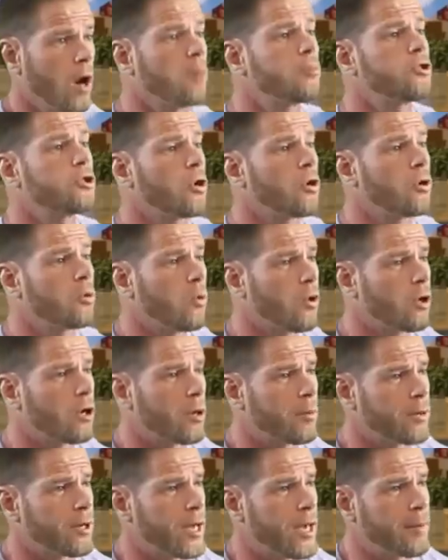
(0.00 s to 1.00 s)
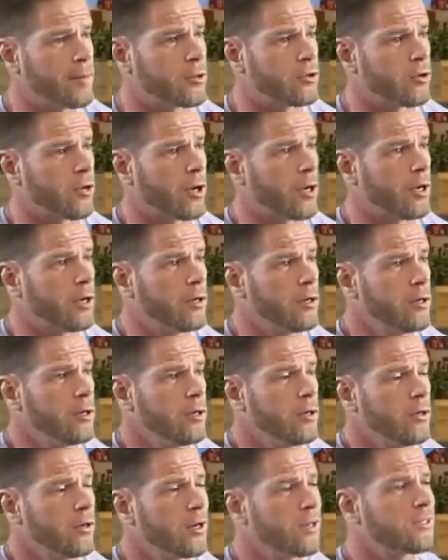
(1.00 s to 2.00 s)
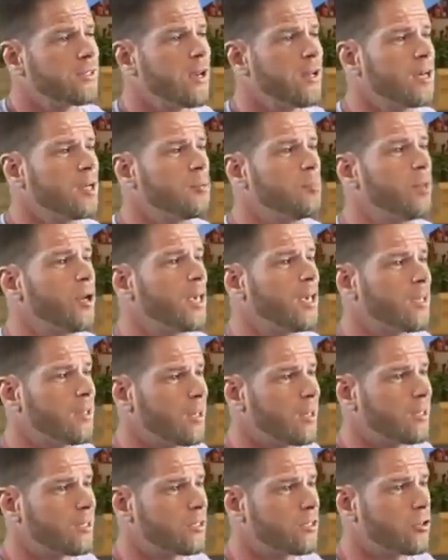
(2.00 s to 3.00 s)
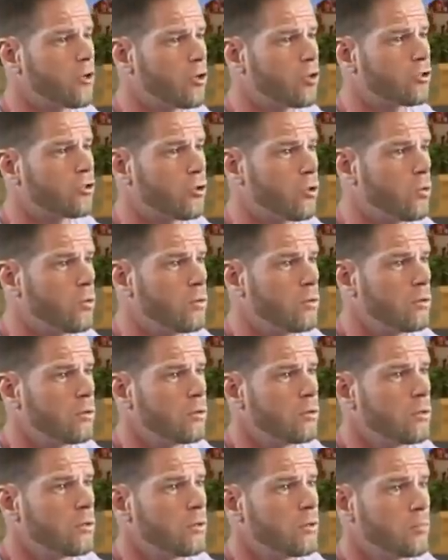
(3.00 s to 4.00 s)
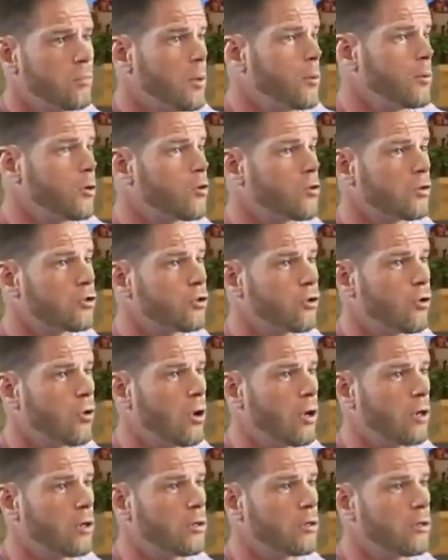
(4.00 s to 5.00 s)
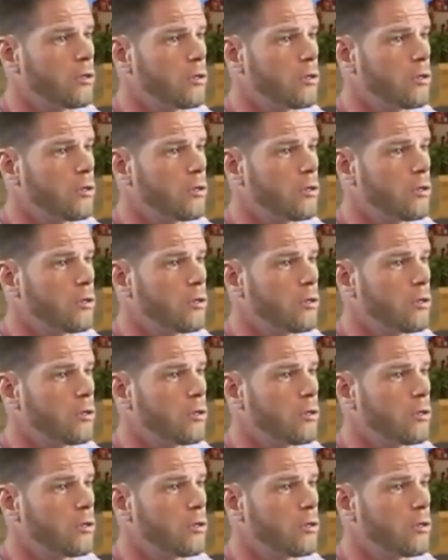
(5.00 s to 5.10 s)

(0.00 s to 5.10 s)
I'm starting to work up an appetite. You guys got any bacon I can sit on too? Maybe croissant?